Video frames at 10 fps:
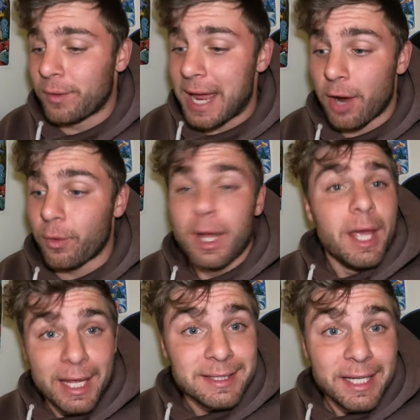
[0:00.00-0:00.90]
Now,
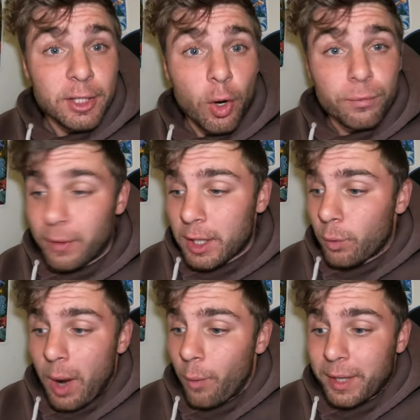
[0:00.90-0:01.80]
it did go very
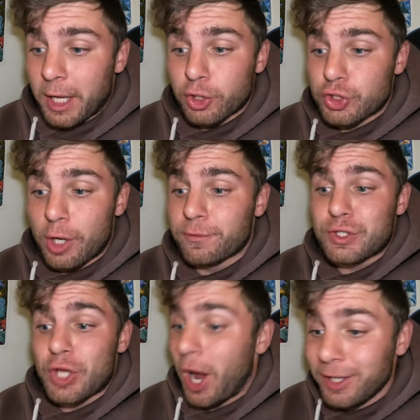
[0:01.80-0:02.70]
well. We got ourselves
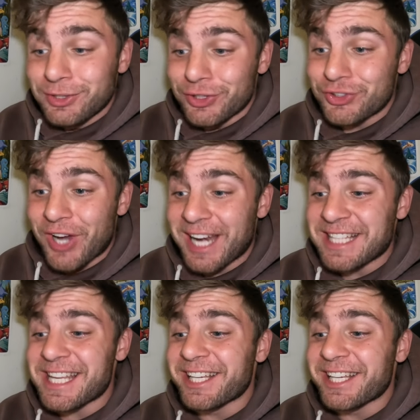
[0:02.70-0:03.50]
tons of shinies,